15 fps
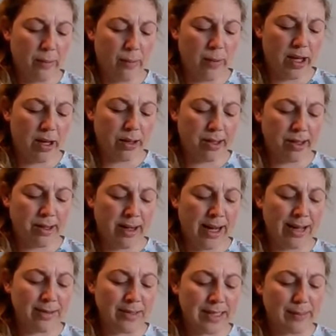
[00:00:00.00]
We got an
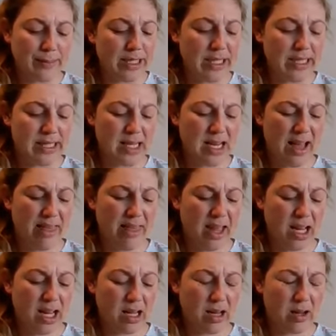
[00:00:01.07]
announcement, I
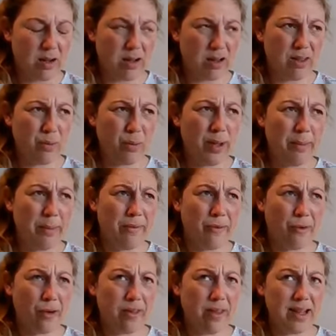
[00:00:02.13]
think the week
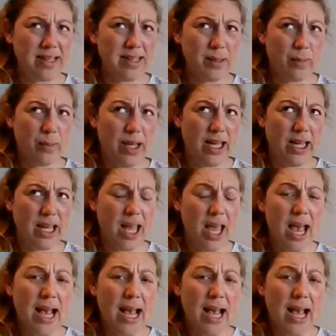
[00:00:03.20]
before this week,